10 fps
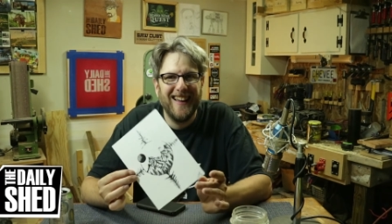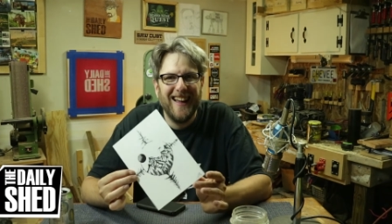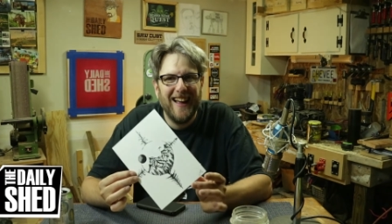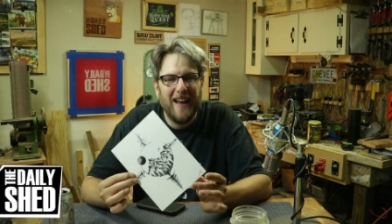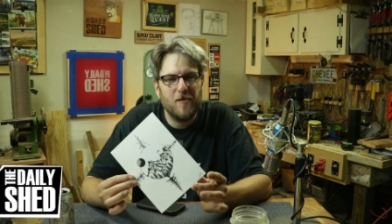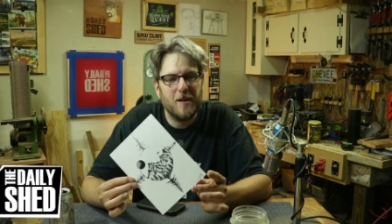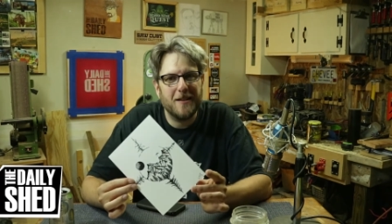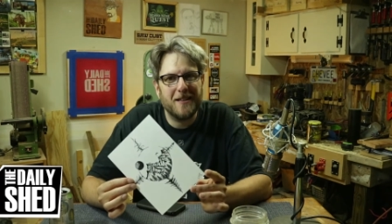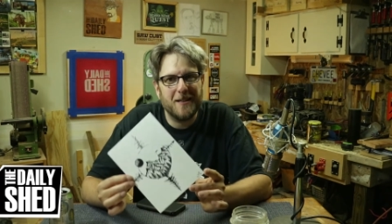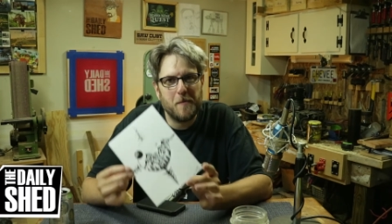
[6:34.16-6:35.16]
Everybody
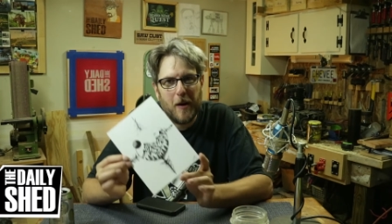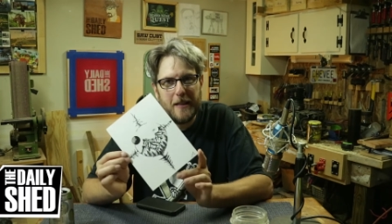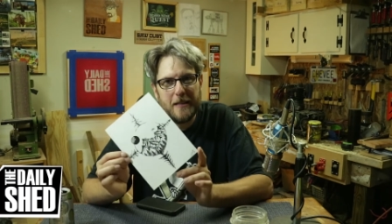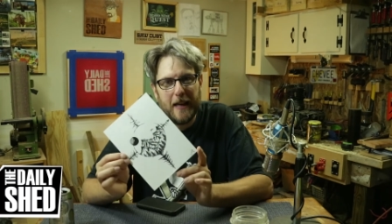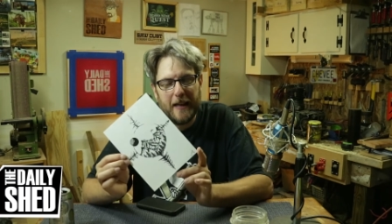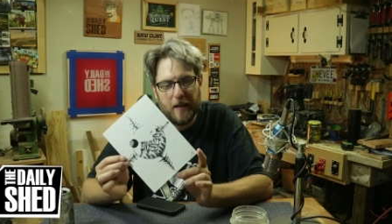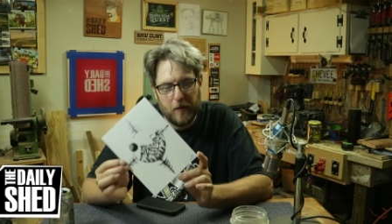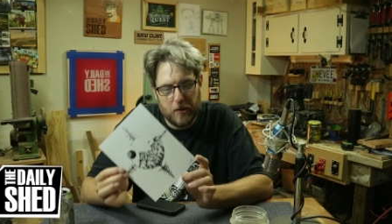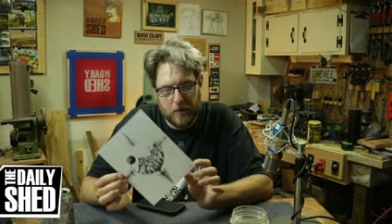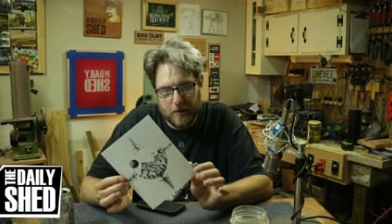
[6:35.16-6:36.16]
else gets prints. I get
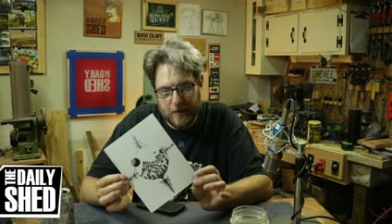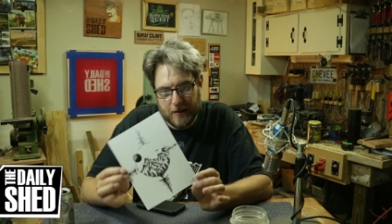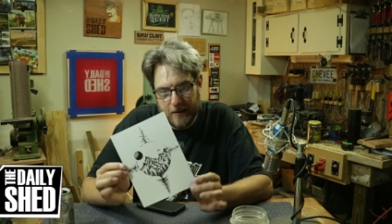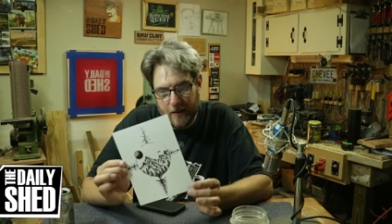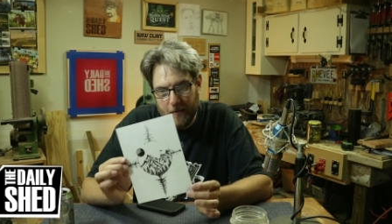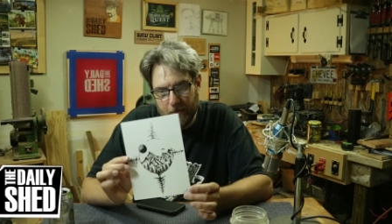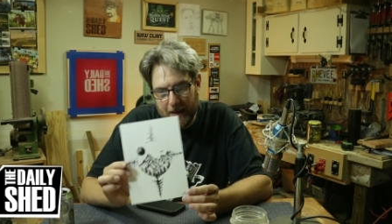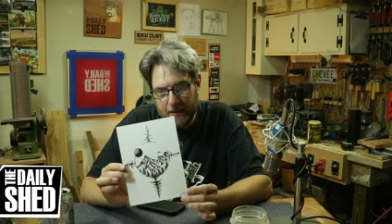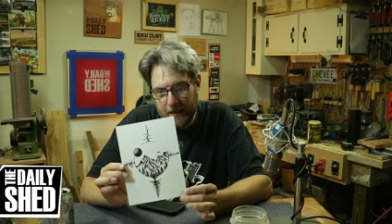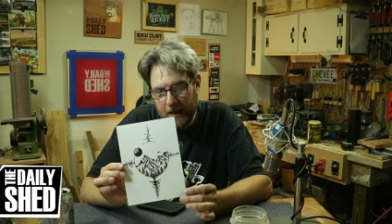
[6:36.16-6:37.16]
originals. This is
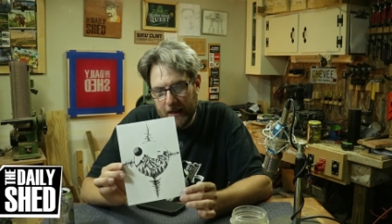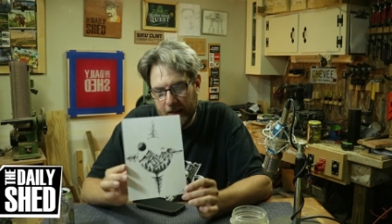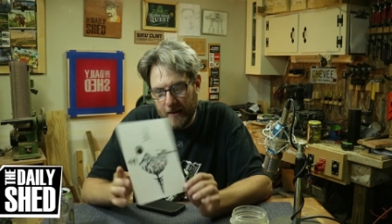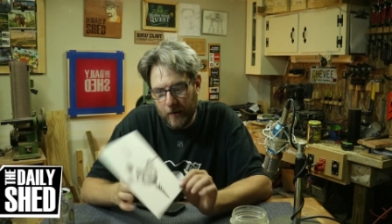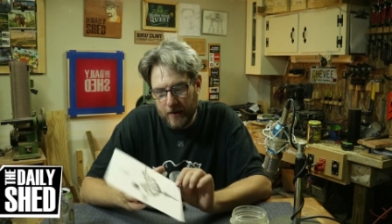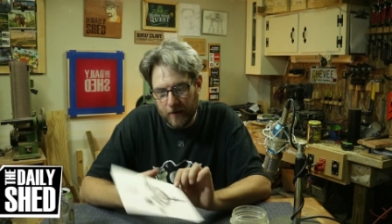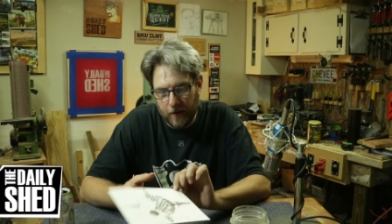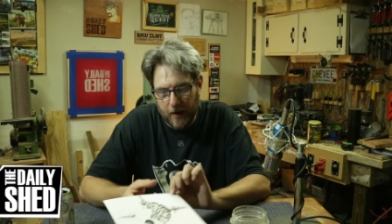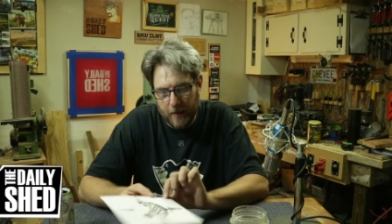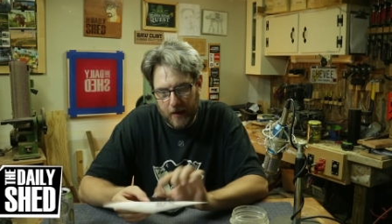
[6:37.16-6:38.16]
amazing, and I can't wait to
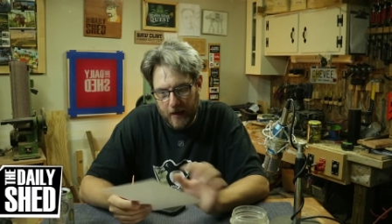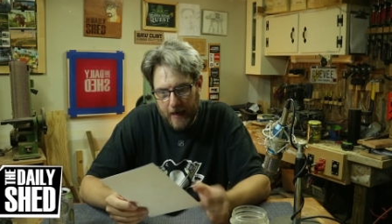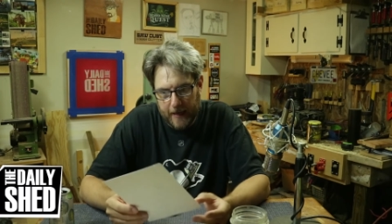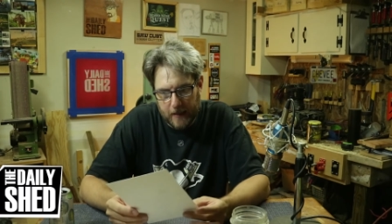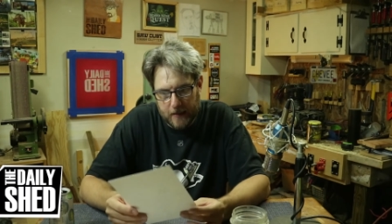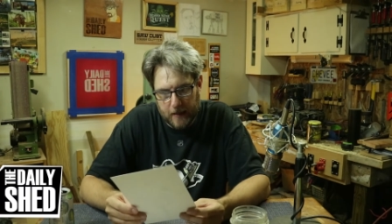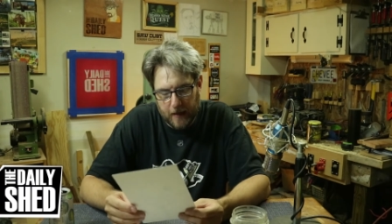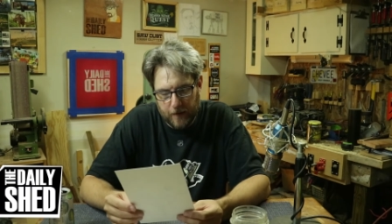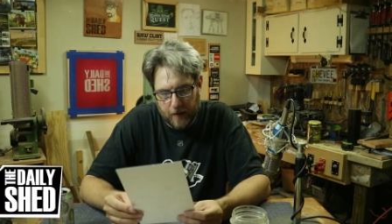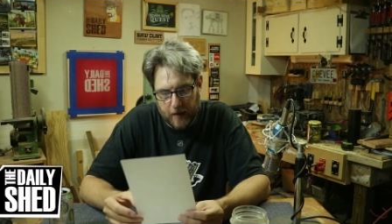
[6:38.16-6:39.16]
frame it and hang it. I
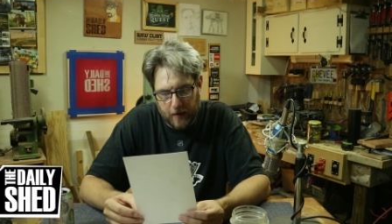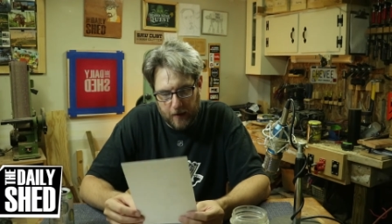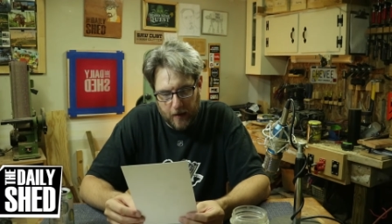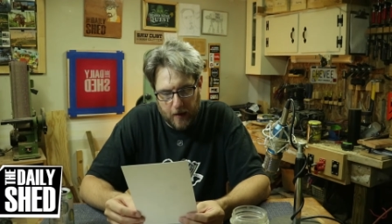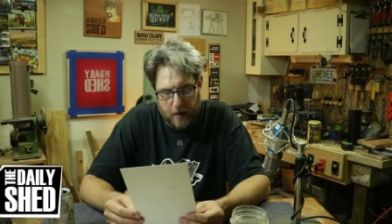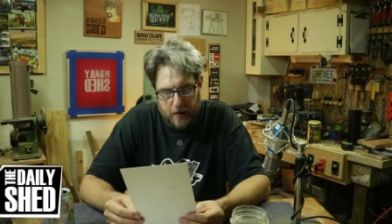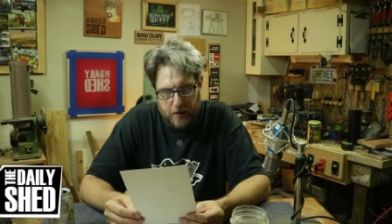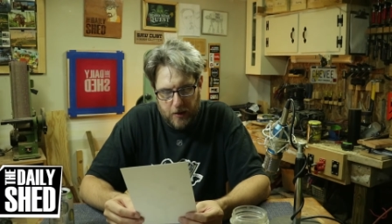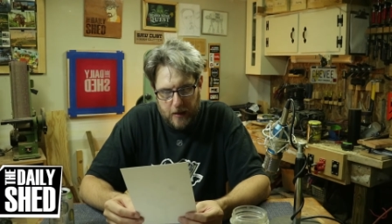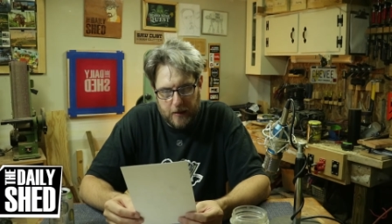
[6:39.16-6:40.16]
got to find
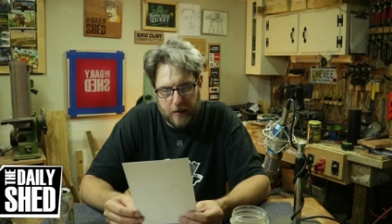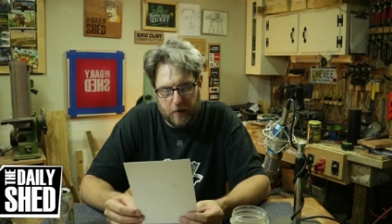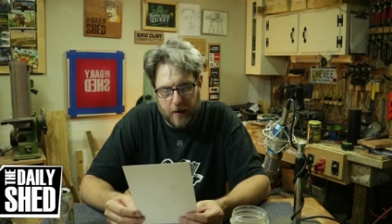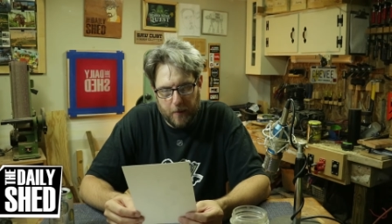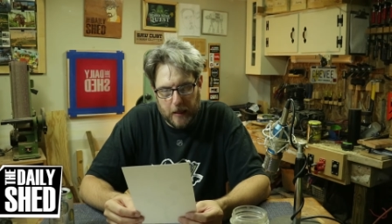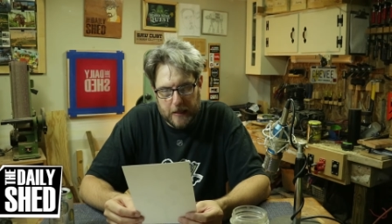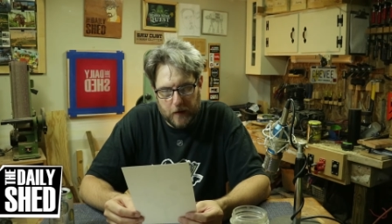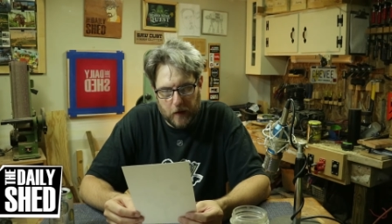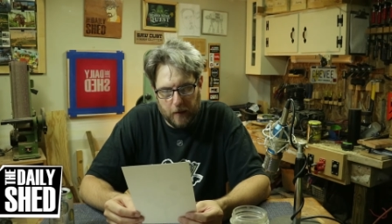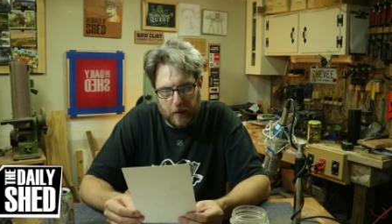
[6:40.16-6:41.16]
just the right place
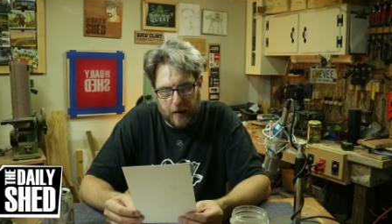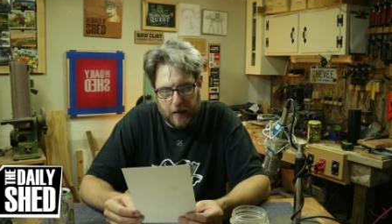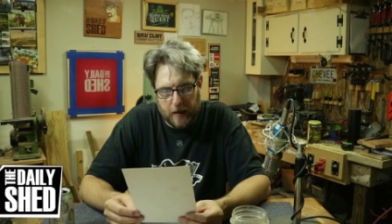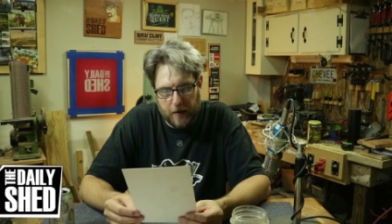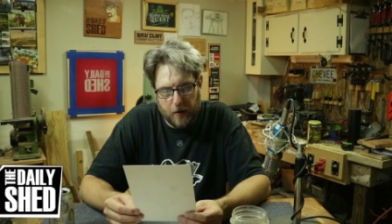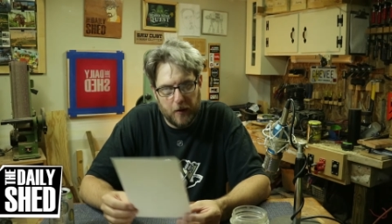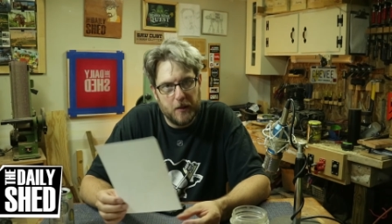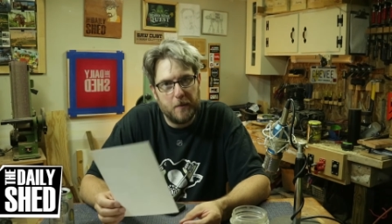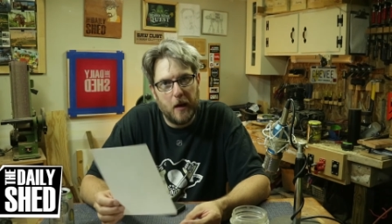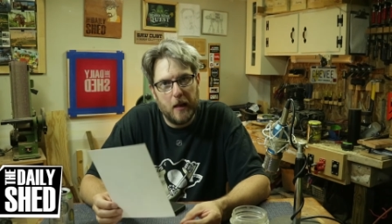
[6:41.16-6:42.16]
for it, but I think I know a
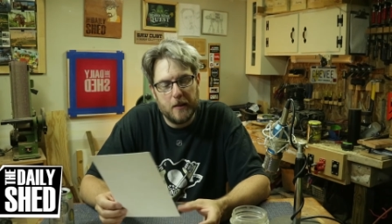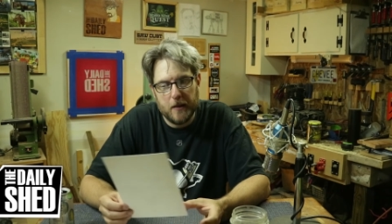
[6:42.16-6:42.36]
good spot.